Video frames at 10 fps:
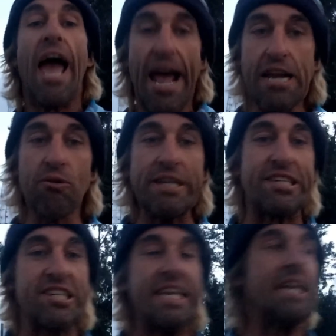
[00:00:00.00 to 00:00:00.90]
anyone
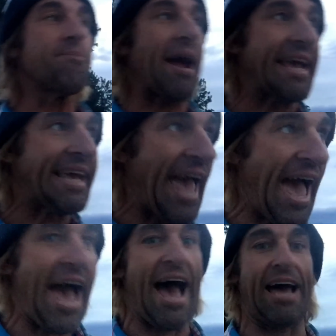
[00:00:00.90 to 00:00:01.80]
seen my
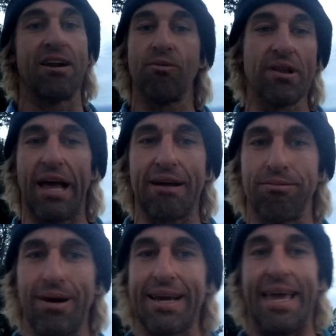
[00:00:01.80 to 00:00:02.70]
cat? And we're like,
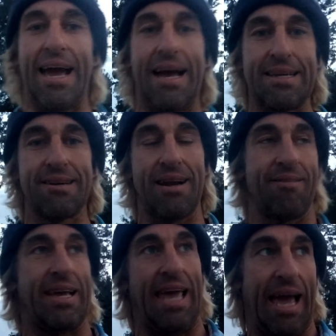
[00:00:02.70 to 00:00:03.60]
what cat? You don't have
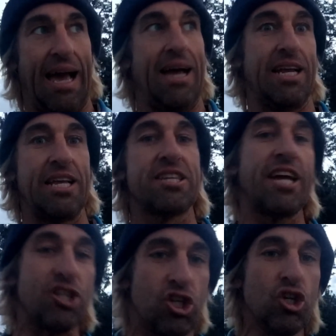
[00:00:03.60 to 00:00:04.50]
a cat? He's
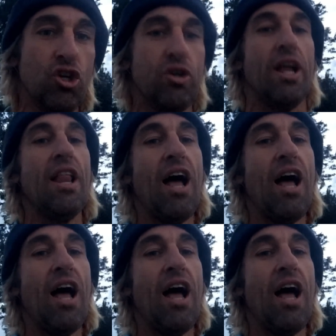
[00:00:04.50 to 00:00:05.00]
like, dude.